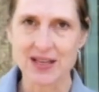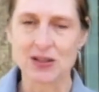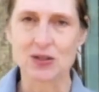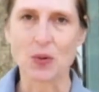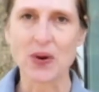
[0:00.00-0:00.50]

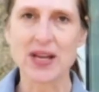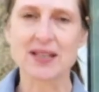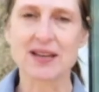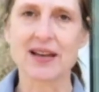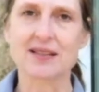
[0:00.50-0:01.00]
So what
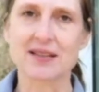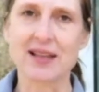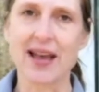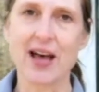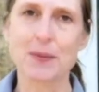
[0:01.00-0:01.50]
it does is
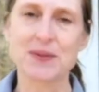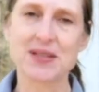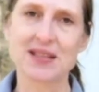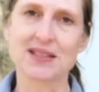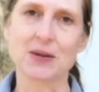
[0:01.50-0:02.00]
it helps
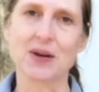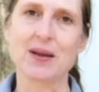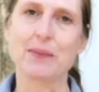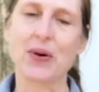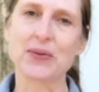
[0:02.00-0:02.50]
to
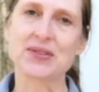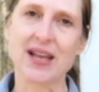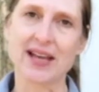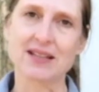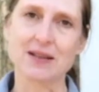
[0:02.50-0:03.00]
integrate both
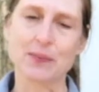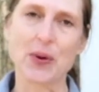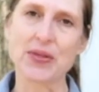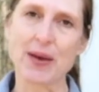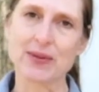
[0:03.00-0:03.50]

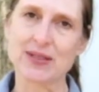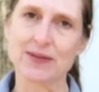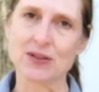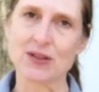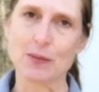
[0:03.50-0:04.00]

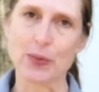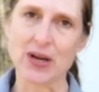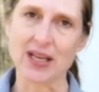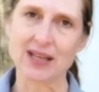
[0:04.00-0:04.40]
hemispheres of the brain.